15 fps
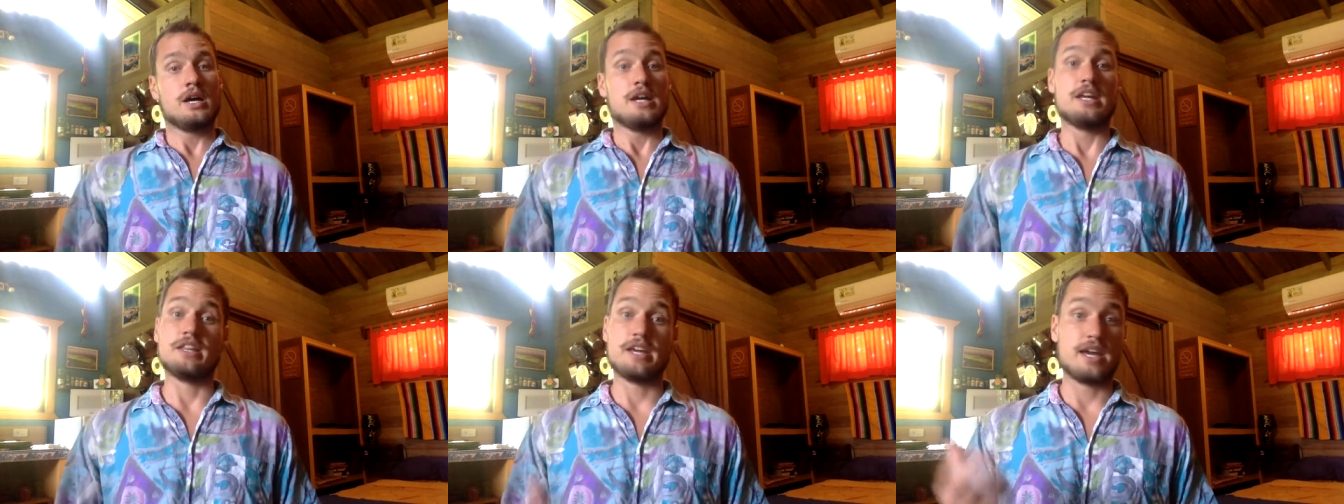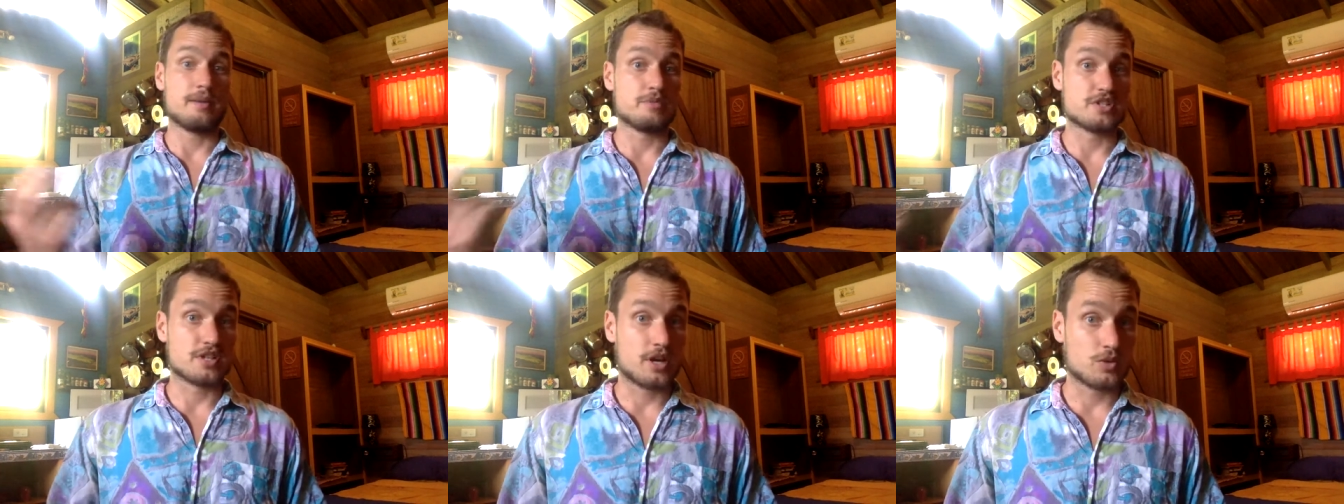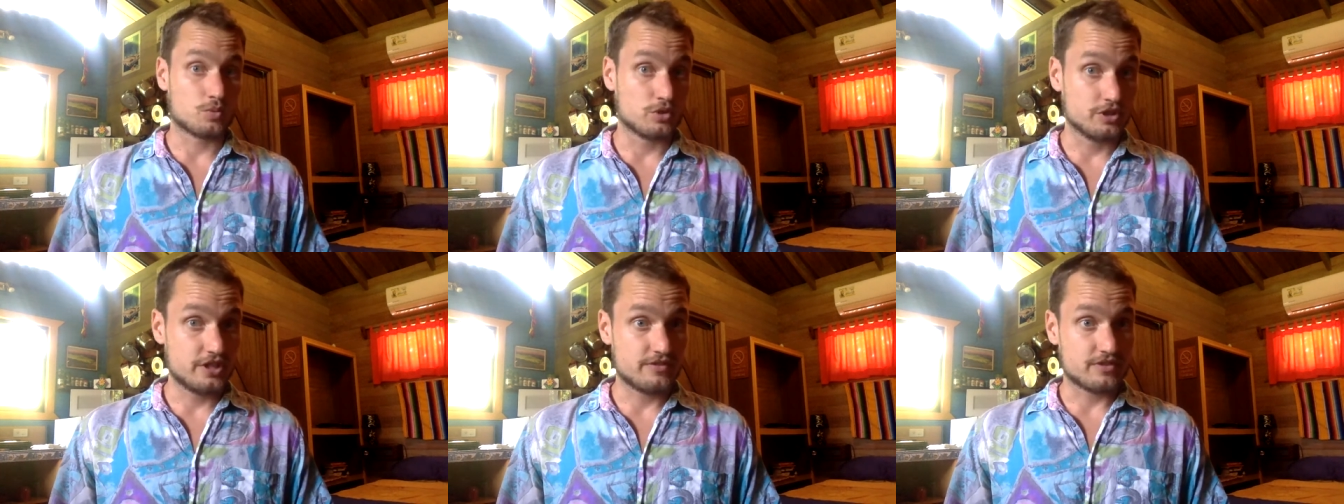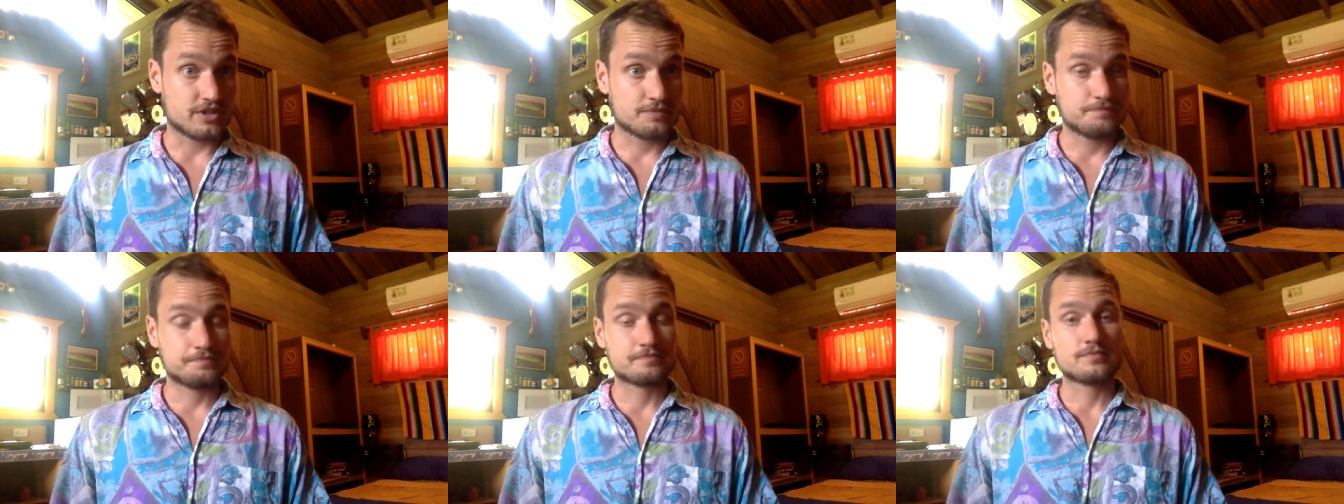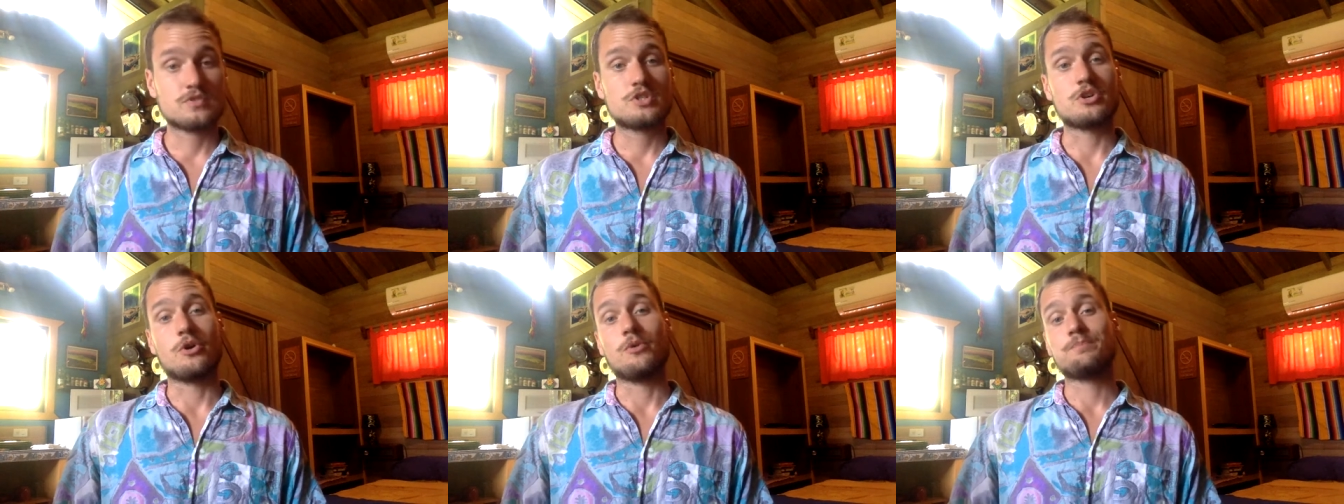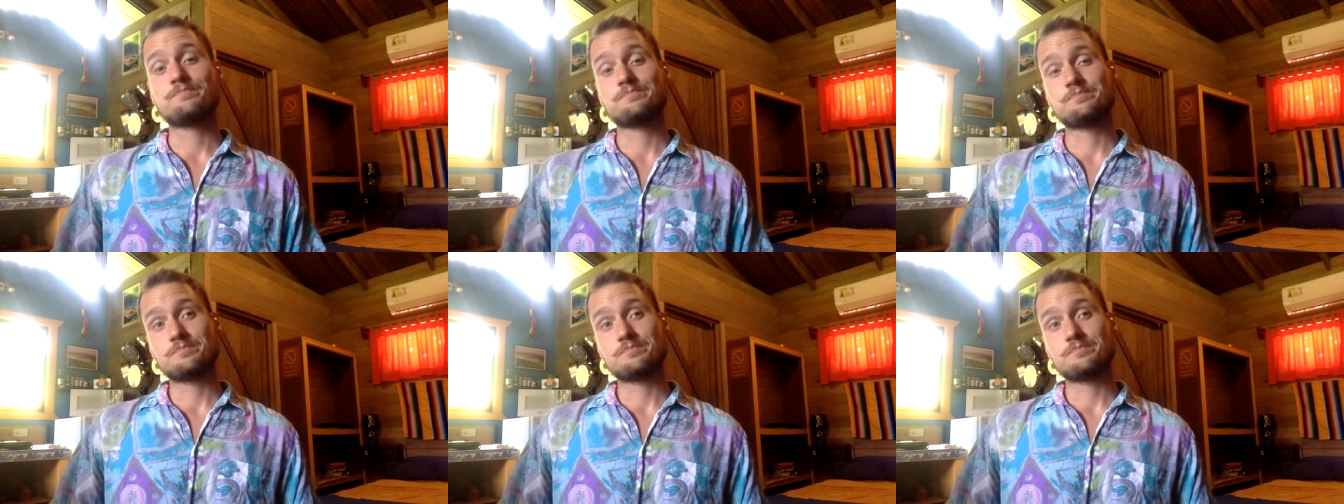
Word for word: in the Amazon were living. So,